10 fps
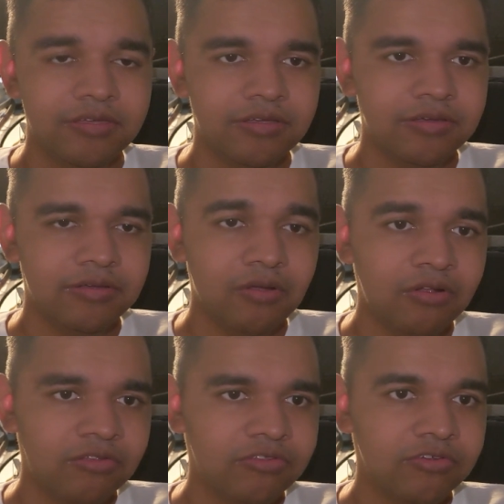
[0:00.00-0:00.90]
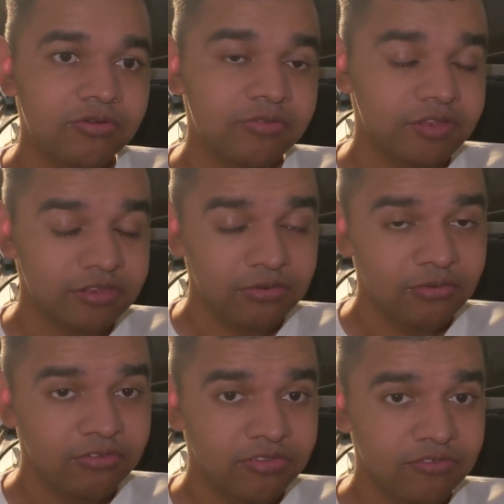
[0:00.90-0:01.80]
Also, the newest
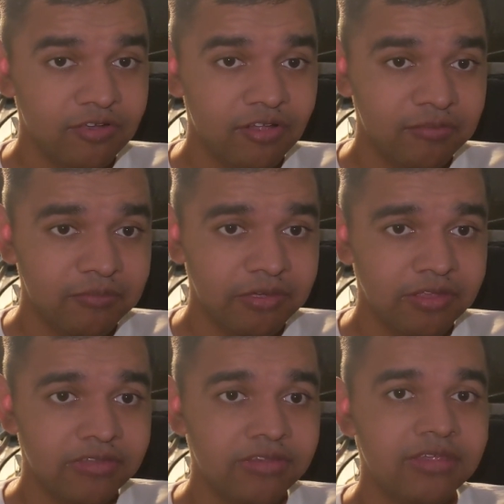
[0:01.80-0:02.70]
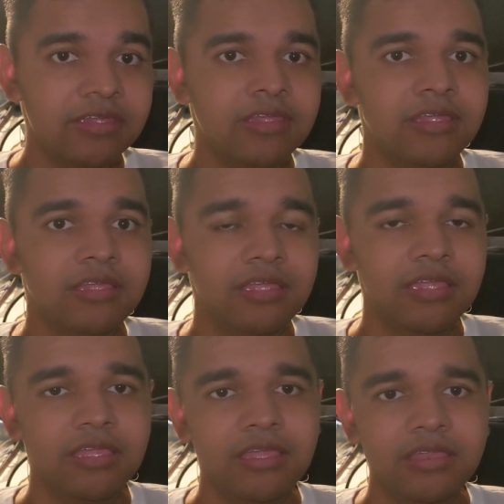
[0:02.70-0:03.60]
development
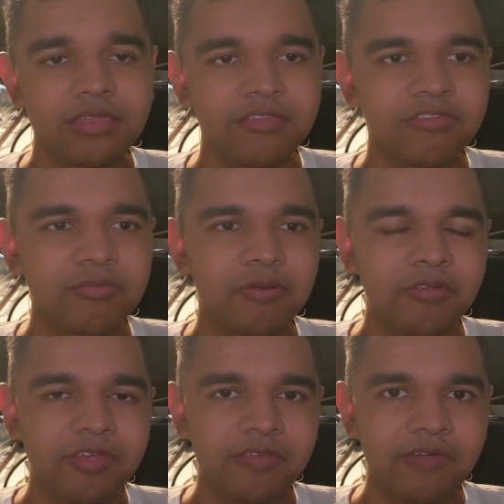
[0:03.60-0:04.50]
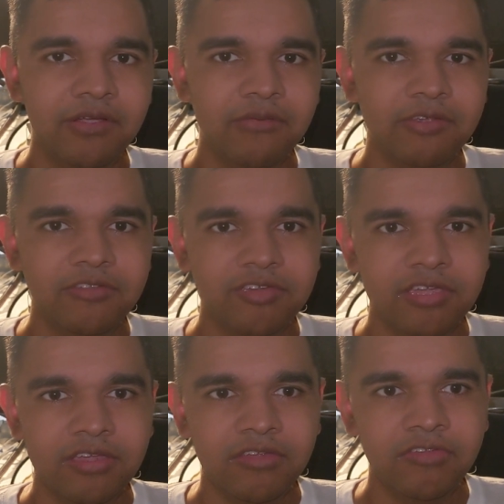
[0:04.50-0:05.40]
in disability language
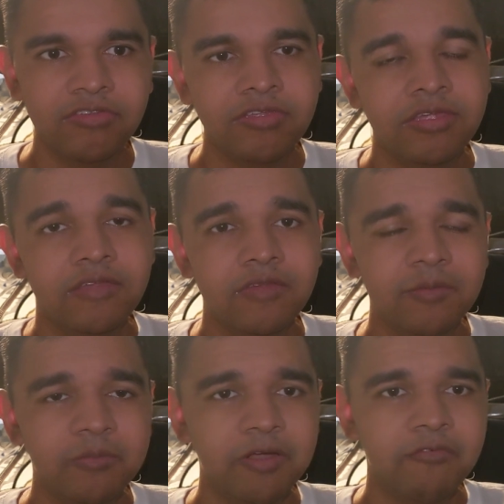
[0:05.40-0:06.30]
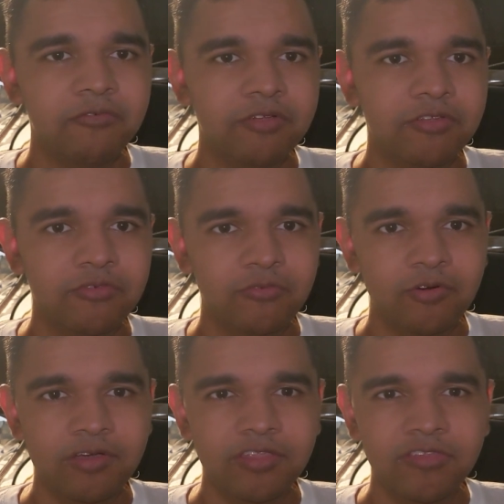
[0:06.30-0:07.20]
is the preference for
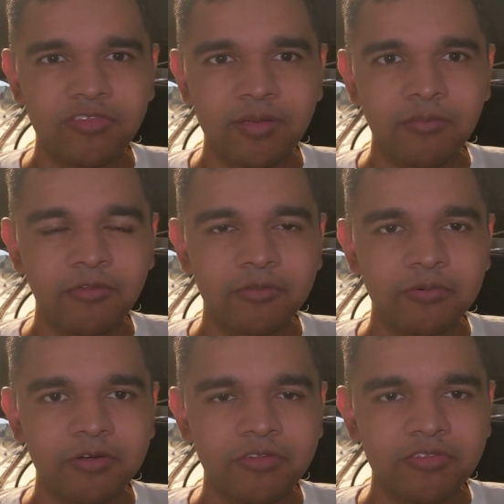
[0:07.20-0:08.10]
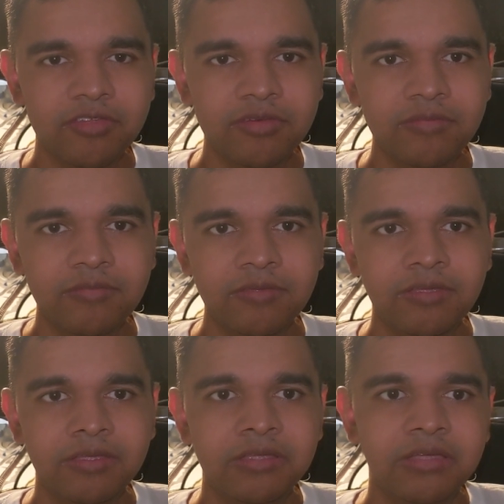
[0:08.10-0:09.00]
disabled person.
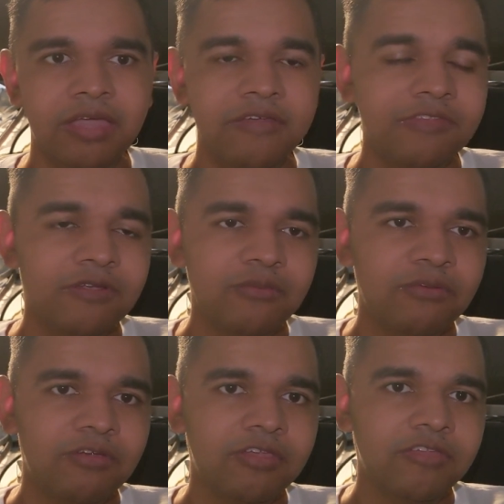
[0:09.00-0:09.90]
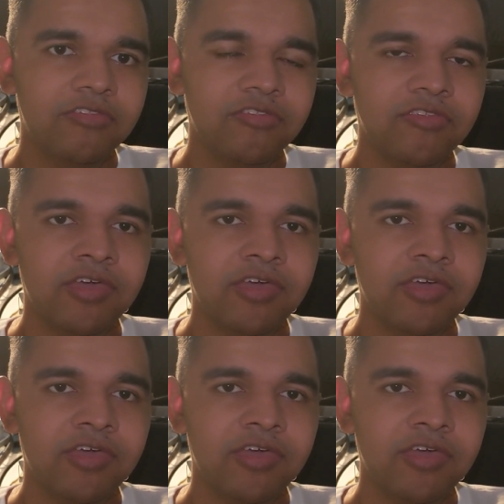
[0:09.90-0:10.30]
I think we're in a society